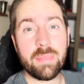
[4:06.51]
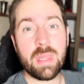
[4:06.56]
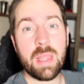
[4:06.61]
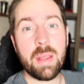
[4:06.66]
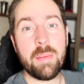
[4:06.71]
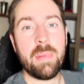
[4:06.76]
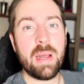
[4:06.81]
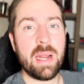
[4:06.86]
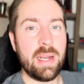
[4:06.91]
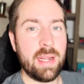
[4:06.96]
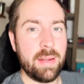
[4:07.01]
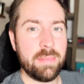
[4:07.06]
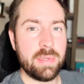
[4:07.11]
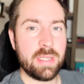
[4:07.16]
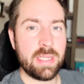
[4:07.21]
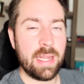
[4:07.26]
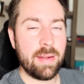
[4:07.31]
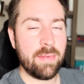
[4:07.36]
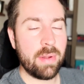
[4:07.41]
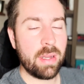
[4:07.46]
My name's
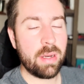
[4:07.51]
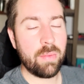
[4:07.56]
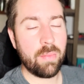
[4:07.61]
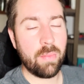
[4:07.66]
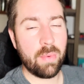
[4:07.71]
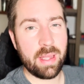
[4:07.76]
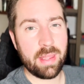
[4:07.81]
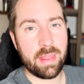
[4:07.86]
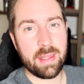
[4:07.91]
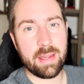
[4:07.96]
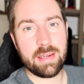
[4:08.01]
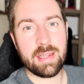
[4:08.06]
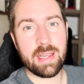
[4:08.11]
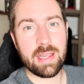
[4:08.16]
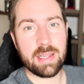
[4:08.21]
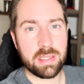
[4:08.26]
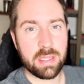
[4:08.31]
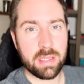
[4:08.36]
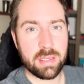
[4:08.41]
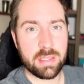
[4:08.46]
David with
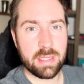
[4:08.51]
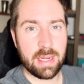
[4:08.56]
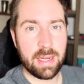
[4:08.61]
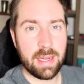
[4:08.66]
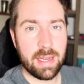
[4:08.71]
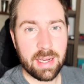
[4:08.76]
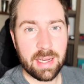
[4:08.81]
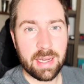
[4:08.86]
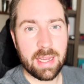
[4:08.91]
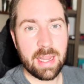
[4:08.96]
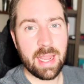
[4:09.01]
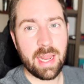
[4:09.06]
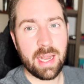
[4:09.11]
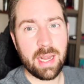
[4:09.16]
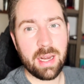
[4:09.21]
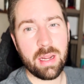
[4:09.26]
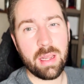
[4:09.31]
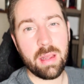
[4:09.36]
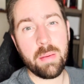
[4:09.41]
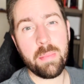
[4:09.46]
Teslas in
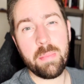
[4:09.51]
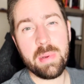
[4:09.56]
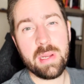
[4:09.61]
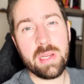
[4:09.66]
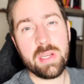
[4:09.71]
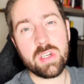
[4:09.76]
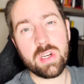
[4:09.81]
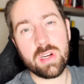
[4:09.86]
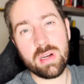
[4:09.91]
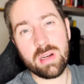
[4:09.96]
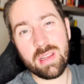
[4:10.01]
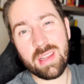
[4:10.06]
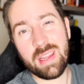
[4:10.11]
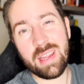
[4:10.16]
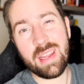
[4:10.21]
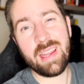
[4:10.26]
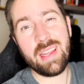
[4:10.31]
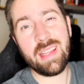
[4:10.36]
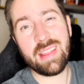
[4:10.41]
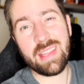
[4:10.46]
Canada. Be sure to
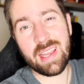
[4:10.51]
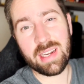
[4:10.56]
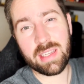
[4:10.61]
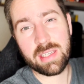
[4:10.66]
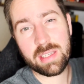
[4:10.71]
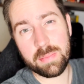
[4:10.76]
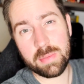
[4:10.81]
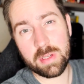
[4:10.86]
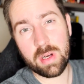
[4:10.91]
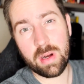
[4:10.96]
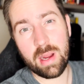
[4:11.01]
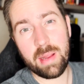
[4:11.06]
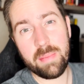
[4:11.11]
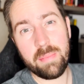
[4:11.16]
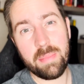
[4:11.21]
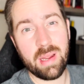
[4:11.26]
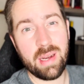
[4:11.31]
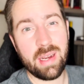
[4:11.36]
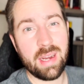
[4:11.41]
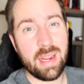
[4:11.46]
hit that subscribe
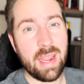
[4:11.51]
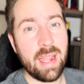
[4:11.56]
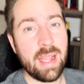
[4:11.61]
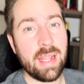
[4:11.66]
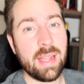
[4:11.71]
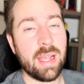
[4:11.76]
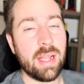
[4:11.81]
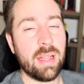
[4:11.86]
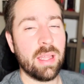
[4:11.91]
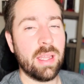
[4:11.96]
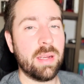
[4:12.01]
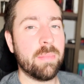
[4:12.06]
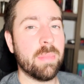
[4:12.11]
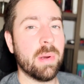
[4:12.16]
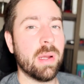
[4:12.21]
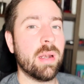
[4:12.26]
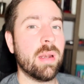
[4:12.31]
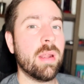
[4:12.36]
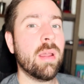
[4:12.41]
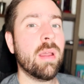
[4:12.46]
button and that like
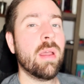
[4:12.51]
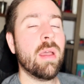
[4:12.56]
button.